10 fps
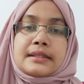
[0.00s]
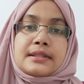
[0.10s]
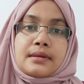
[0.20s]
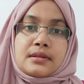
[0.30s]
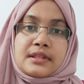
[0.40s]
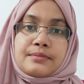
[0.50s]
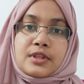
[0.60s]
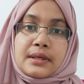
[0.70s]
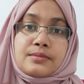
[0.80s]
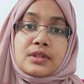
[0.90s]

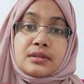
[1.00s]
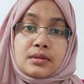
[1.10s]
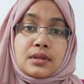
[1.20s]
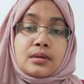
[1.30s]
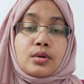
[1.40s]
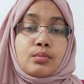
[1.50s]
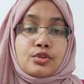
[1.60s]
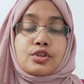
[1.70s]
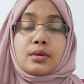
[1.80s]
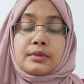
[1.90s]
Sometimes
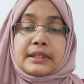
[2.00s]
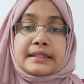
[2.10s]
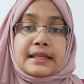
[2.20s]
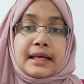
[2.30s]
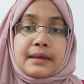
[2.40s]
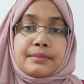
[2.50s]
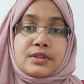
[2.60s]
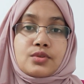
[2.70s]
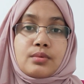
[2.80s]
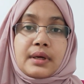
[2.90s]
most commonly it
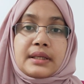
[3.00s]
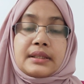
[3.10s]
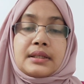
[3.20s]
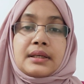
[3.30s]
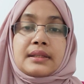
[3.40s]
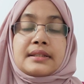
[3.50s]
happens while